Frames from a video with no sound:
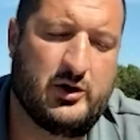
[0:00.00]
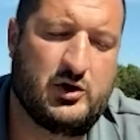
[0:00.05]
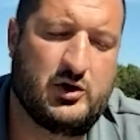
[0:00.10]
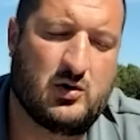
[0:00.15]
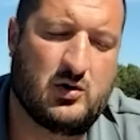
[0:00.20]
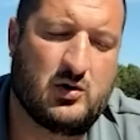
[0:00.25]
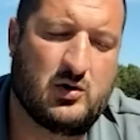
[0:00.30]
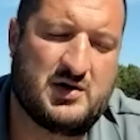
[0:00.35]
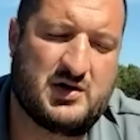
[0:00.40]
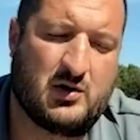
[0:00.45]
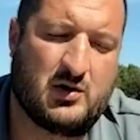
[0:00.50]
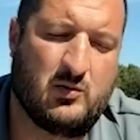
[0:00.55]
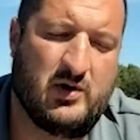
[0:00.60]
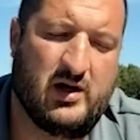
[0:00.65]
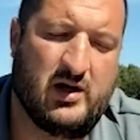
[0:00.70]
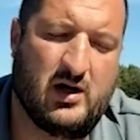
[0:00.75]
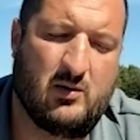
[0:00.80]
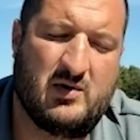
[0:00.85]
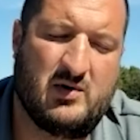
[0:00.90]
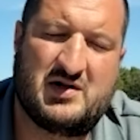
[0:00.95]
sure. So
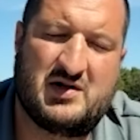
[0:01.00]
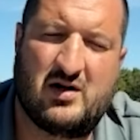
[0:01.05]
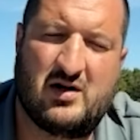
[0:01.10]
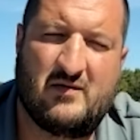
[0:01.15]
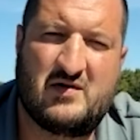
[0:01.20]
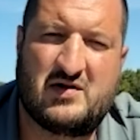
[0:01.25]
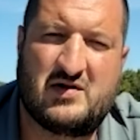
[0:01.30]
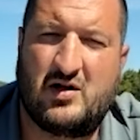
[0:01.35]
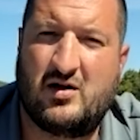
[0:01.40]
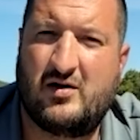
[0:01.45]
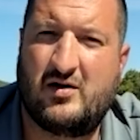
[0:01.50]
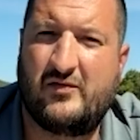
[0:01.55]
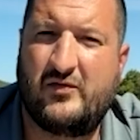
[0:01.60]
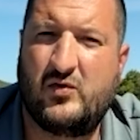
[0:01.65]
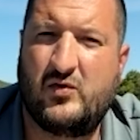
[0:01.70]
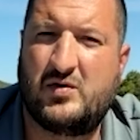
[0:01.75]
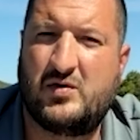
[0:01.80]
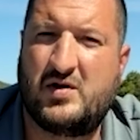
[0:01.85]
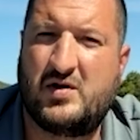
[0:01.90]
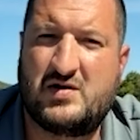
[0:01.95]
we service all of
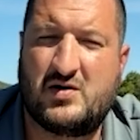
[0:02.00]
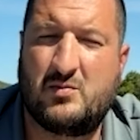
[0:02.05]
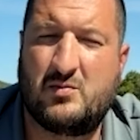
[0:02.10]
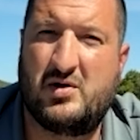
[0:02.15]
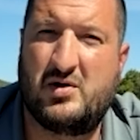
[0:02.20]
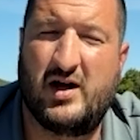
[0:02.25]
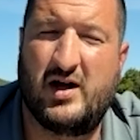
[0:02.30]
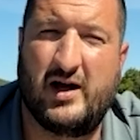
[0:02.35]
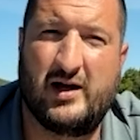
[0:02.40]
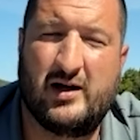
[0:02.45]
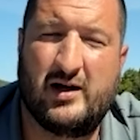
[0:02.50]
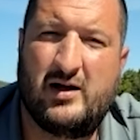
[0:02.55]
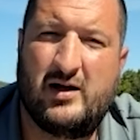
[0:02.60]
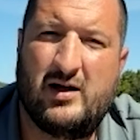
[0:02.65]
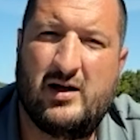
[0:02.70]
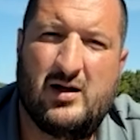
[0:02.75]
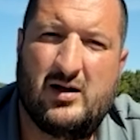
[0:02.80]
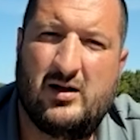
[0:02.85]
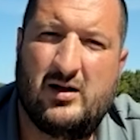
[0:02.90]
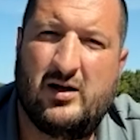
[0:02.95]
northeastern PA.
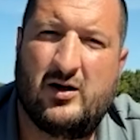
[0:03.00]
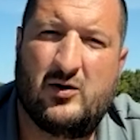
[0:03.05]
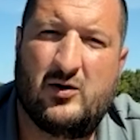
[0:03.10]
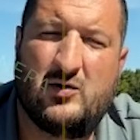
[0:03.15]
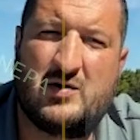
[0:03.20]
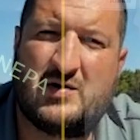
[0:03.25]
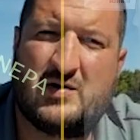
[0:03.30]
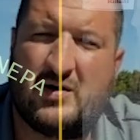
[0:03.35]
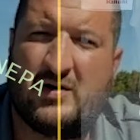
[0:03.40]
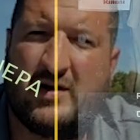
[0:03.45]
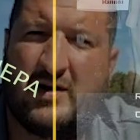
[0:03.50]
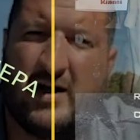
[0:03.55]
Luzerne